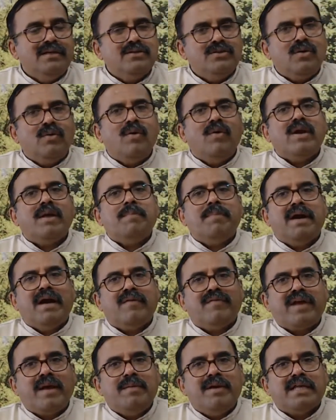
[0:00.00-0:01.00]
So over a period
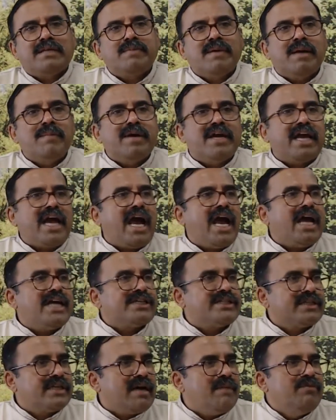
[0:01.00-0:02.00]
of time, it has become a
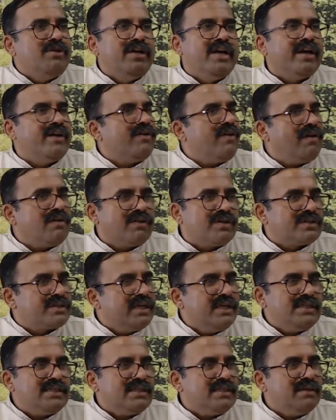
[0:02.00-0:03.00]
caste, community, and all those
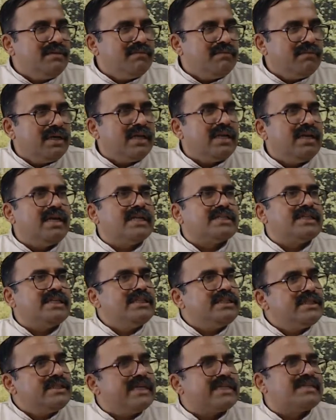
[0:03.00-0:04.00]
things. But in
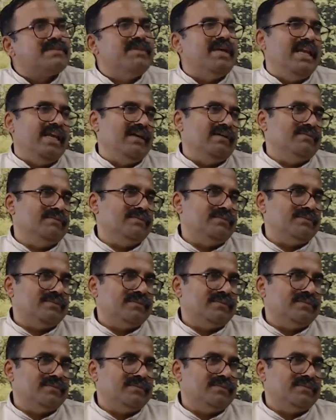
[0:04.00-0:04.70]
essence, there is a meaning.